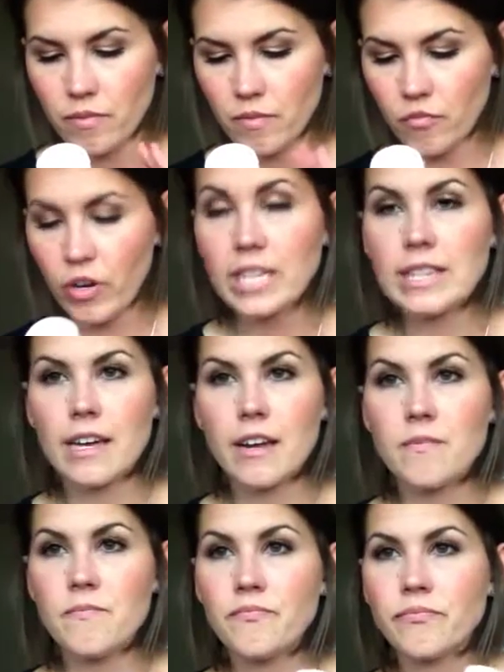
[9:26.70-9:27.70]
right
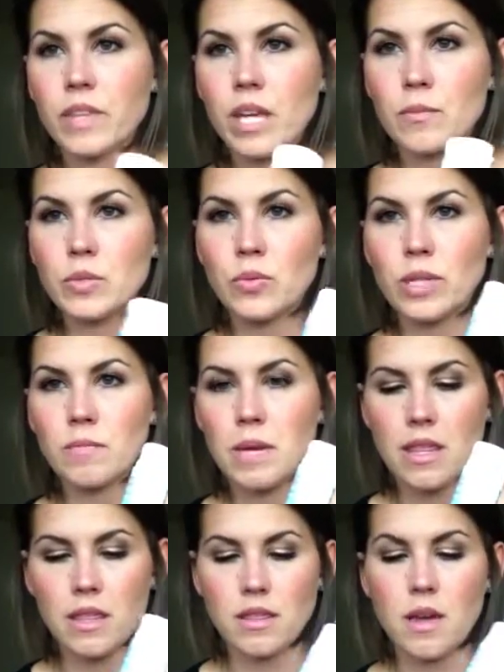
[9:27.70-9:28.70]
there in between my
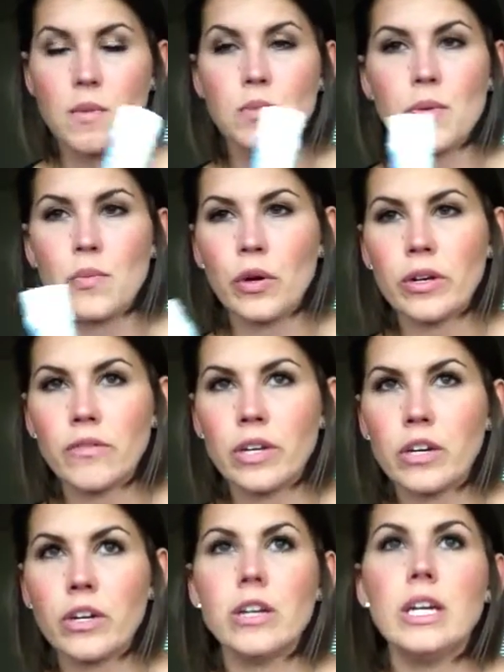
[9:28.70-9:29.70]
thumb and my pointer
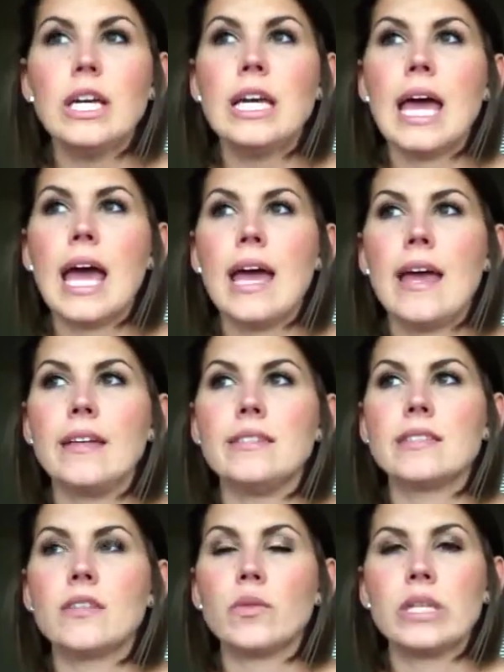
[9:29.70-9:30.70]
finger. And
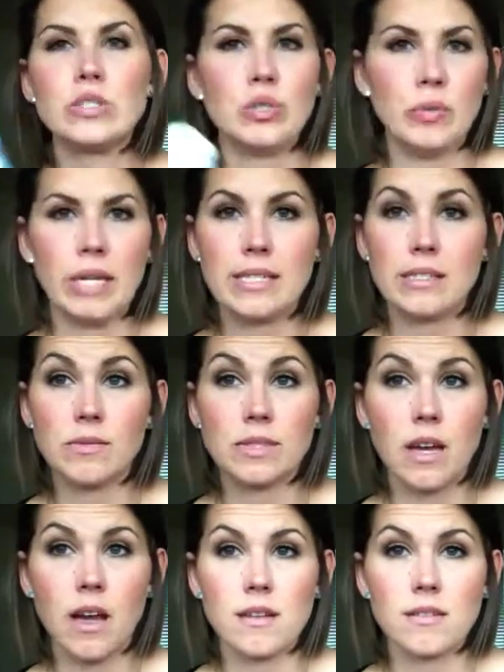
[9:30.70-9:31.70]
within 2 days, it was
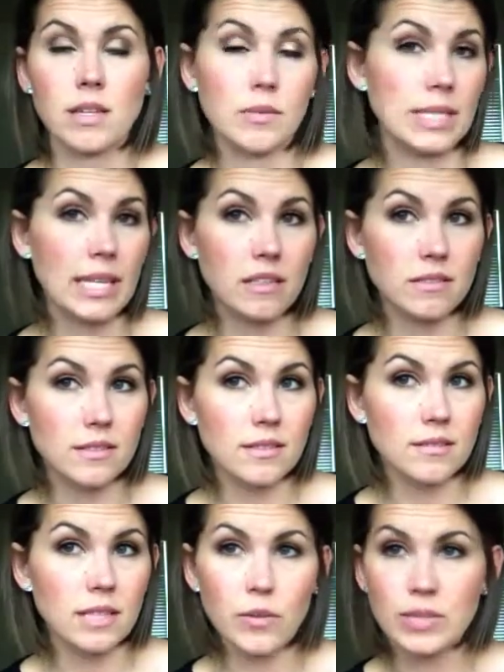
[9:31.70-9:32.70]
gone. It was healed.
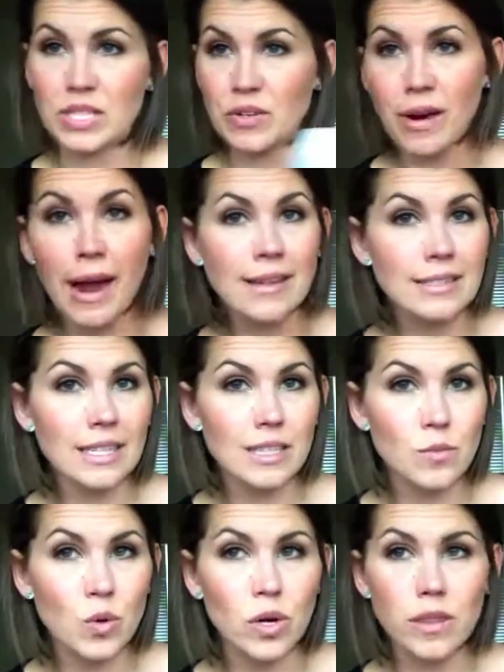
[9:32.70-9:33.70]
It wasn't cracked
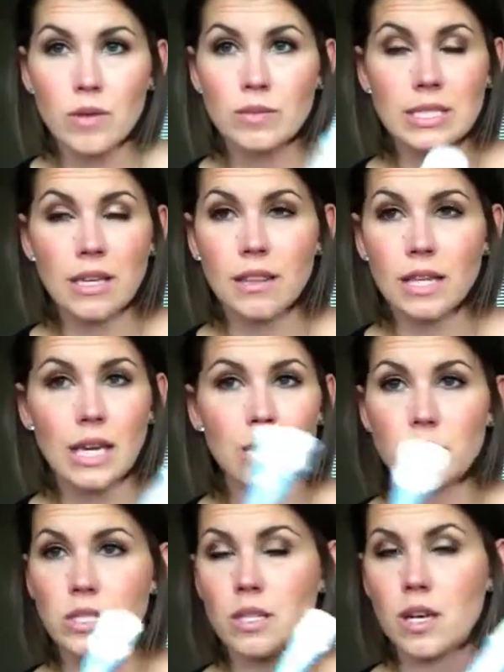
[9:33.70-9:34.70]
anymore. There was nothing. It
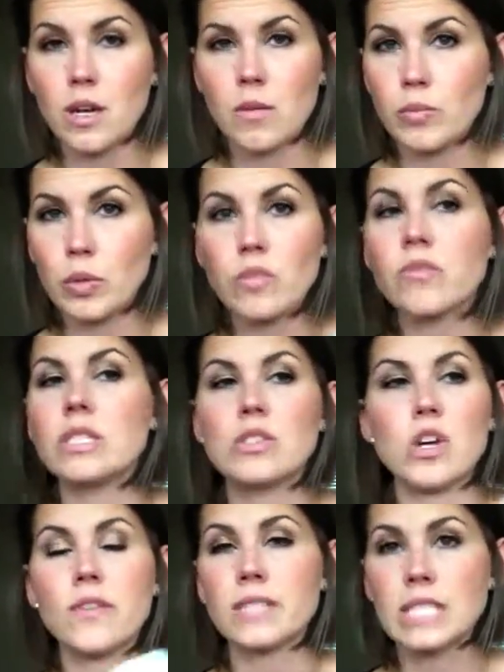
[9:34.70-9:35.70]
was beautifully
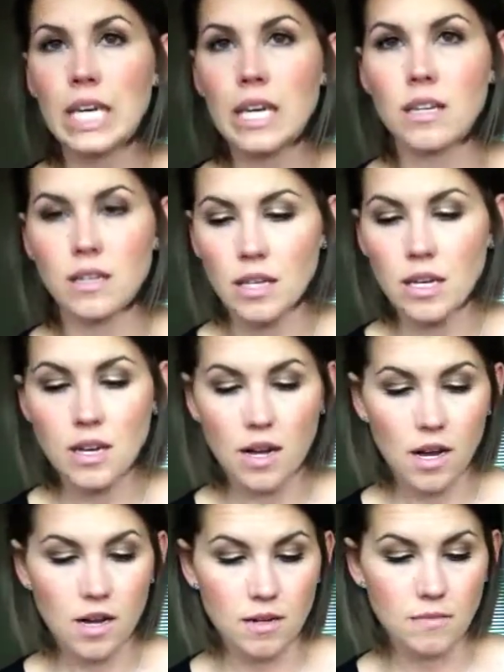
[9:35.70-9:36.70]
soft skin.
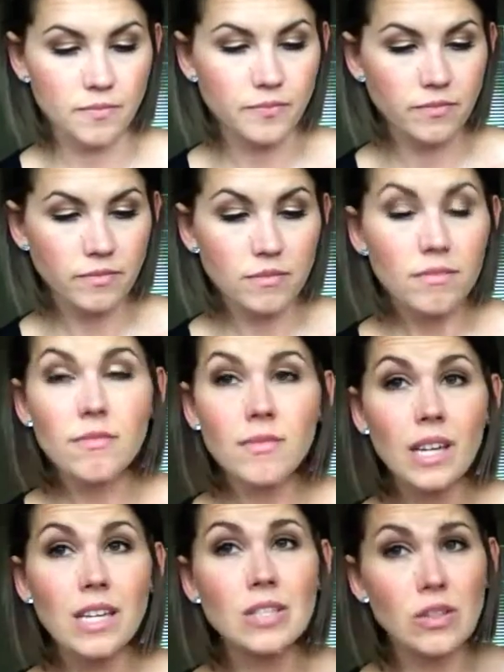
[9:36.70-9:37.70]

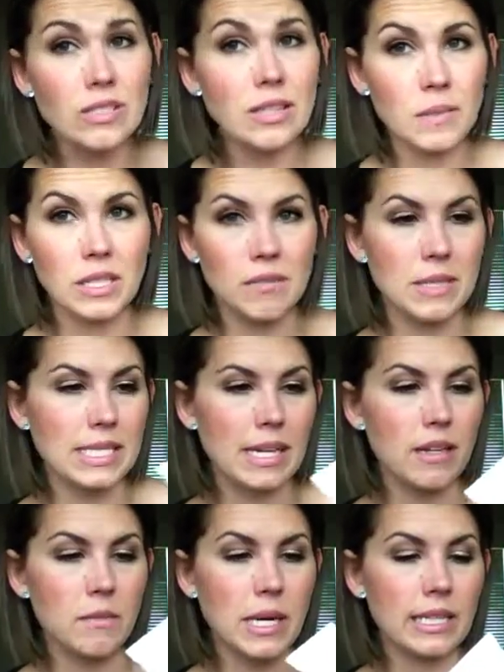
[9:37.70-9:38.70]
So there's something to be said
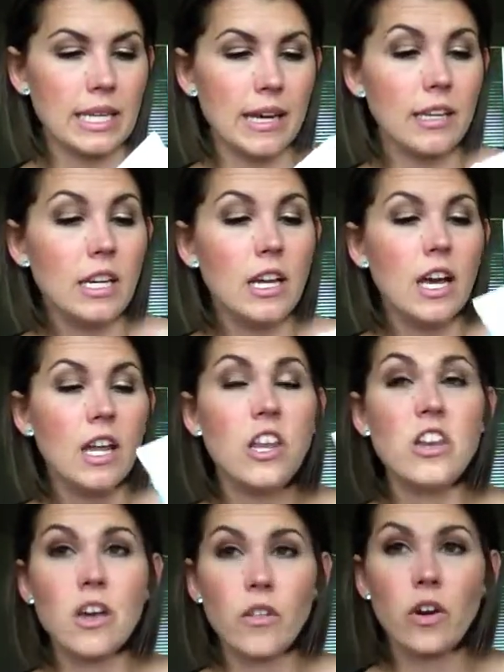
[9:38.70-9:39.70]
about that.
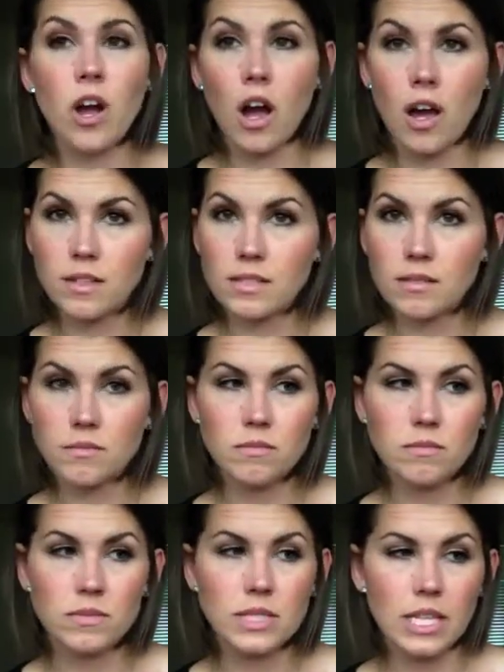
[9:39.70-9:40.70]
Another awesome
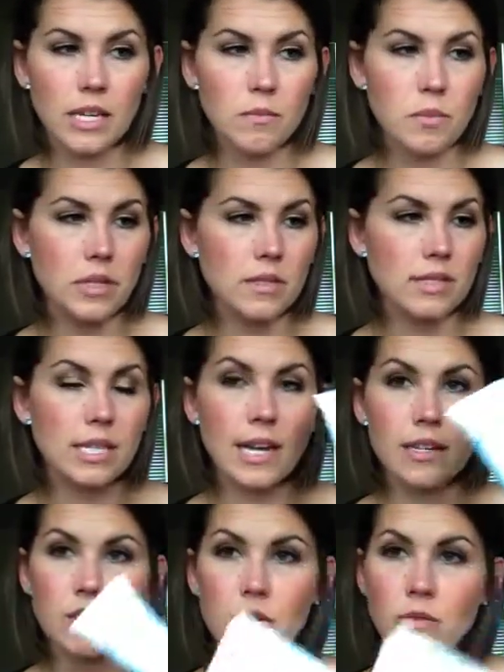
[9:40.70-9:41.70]
tip,
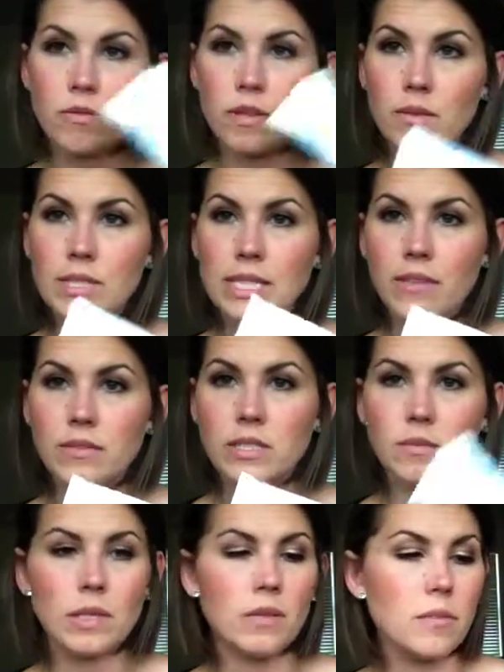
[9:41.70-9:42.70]
side note, that was given to
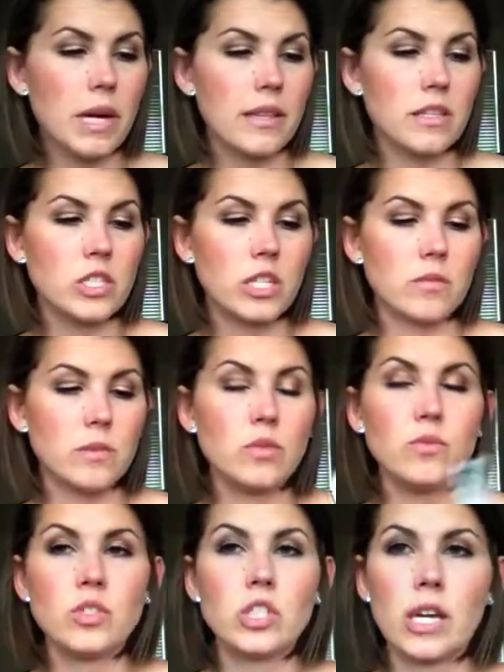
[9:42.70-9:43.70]
me by the gentleman who
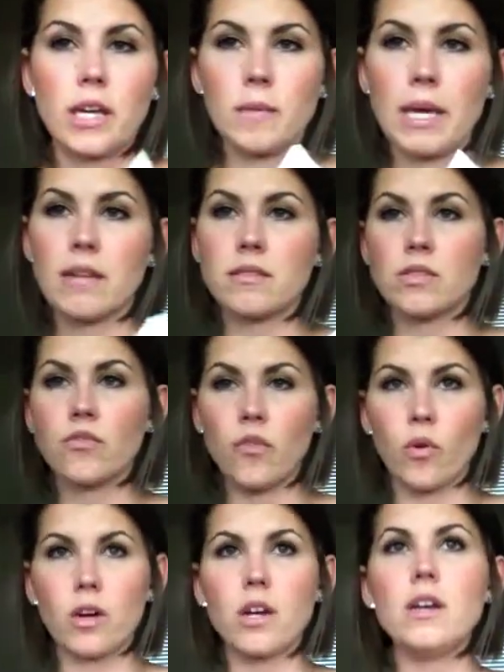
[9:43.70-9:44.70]
was checking me out in
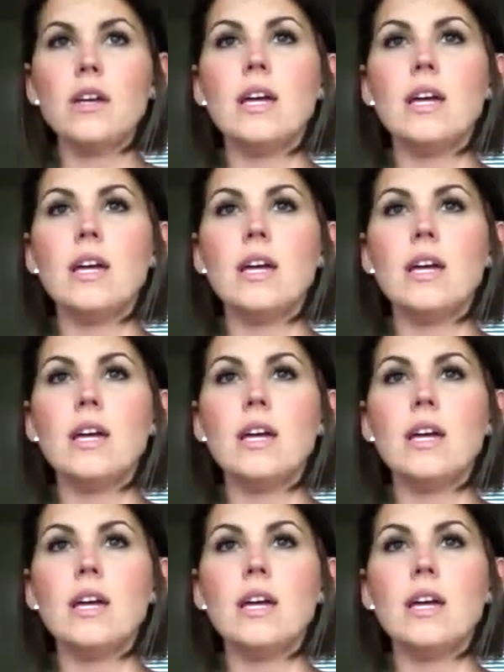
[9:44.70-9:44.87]
Sephora.